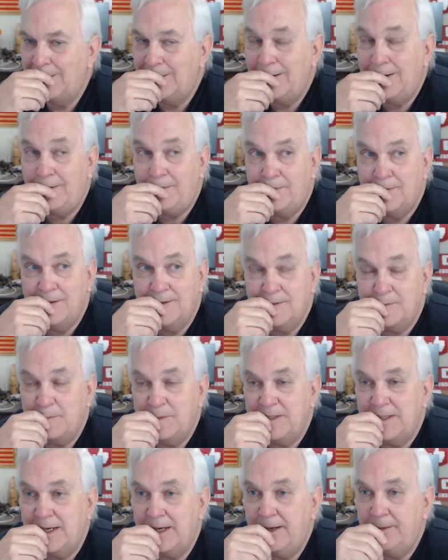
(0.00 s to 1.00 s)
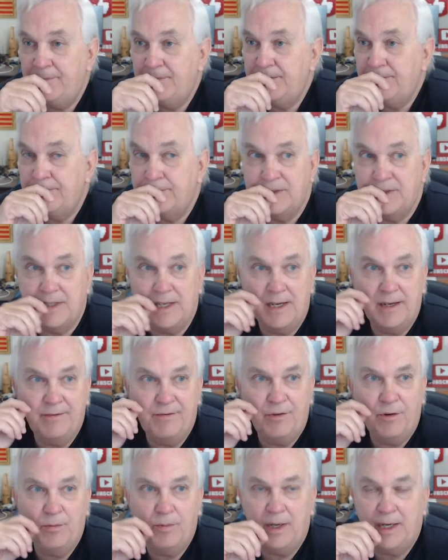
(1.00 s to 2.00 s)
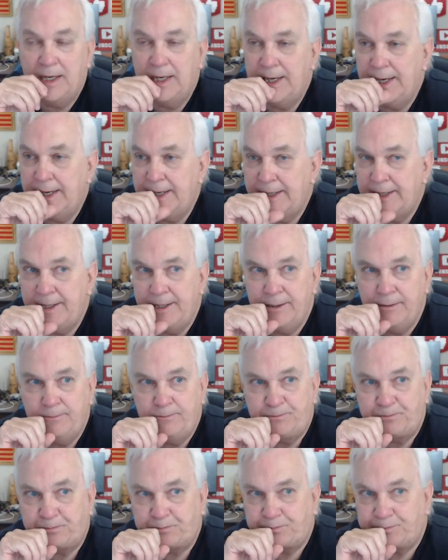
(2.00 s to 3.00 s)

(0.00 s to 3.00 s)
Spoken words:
Oh, there's the timer. It's time for me to get out of here.